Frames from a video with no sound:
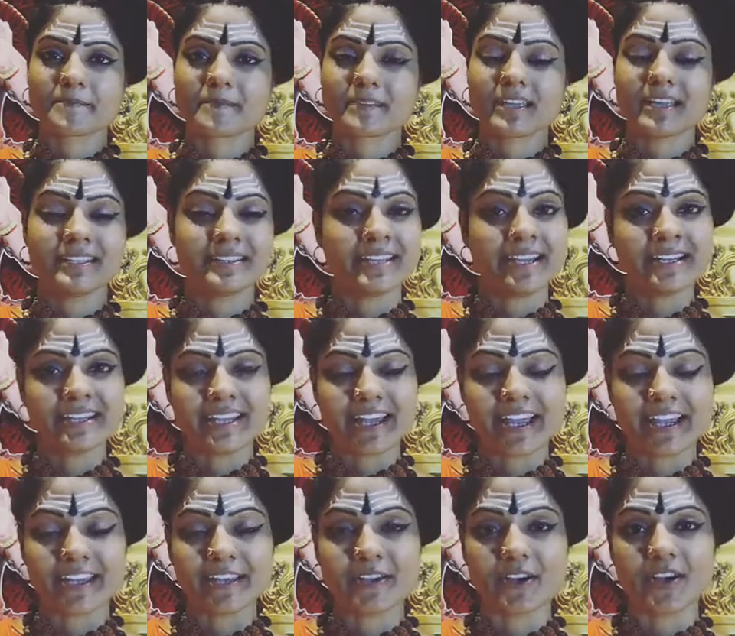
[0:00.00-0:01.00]
And that
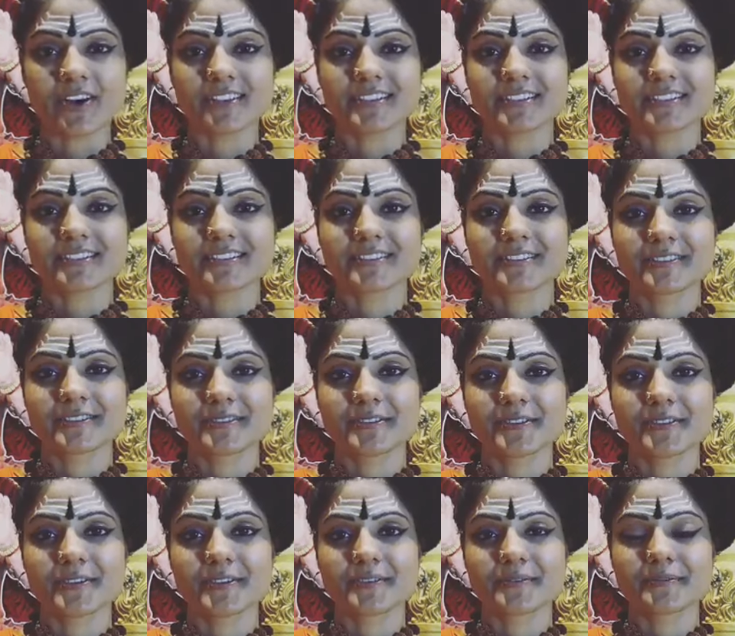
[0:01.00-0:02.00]
I got
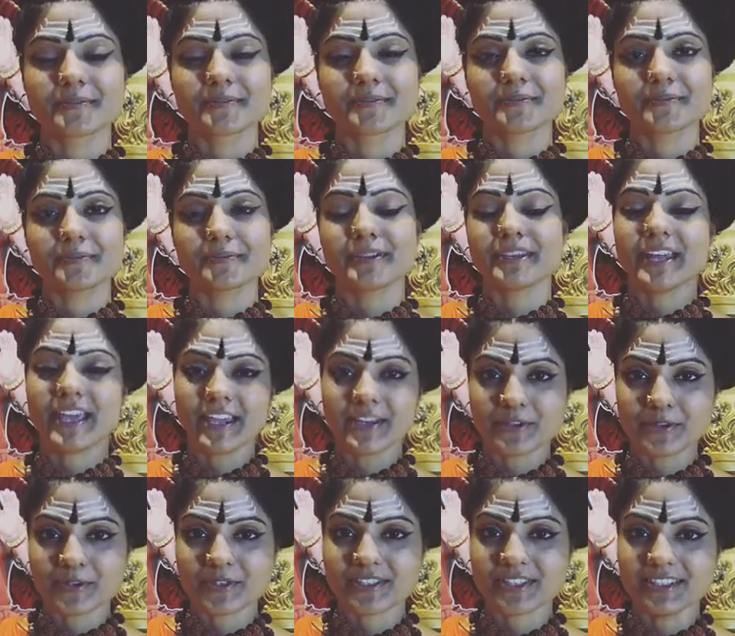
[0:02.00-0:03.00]
when I
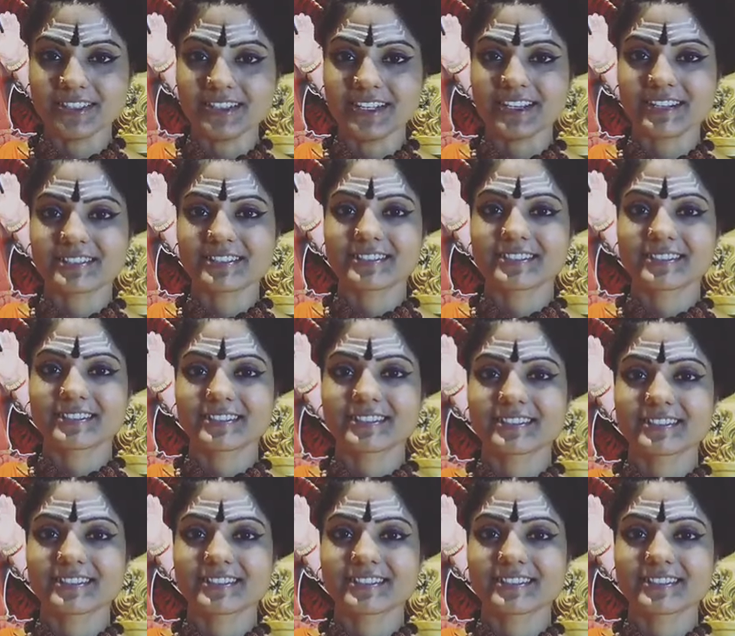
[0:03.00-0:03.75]
took sannyas.